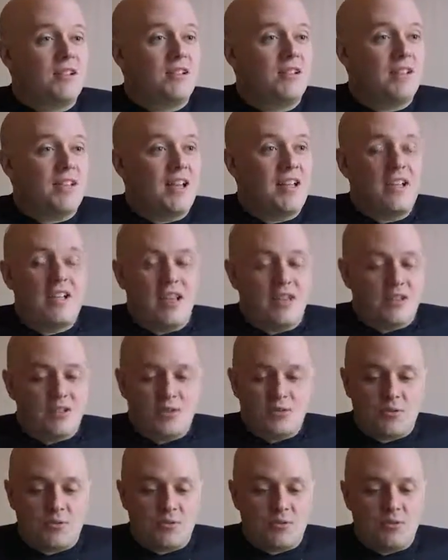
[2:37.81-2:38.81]
Because I can't
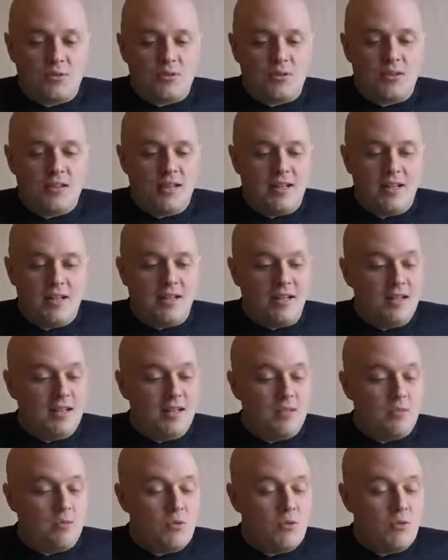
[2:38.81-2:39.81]
control anything
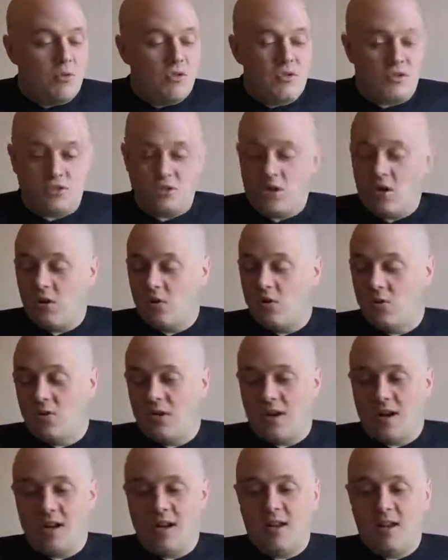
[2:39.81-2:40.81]
anymore, so
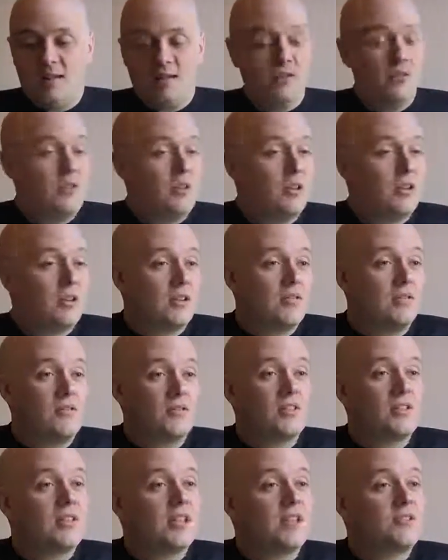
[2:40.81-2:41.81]
I no longer
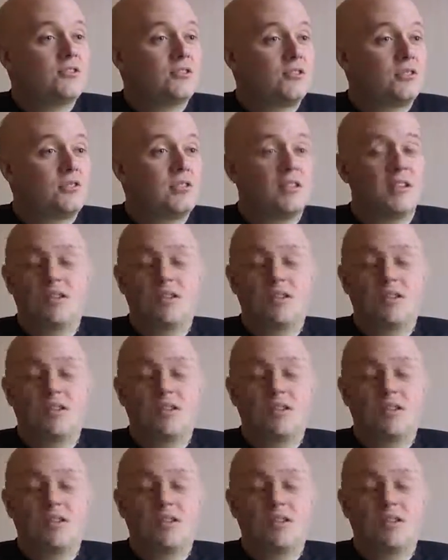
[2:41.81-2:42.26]
feel tension.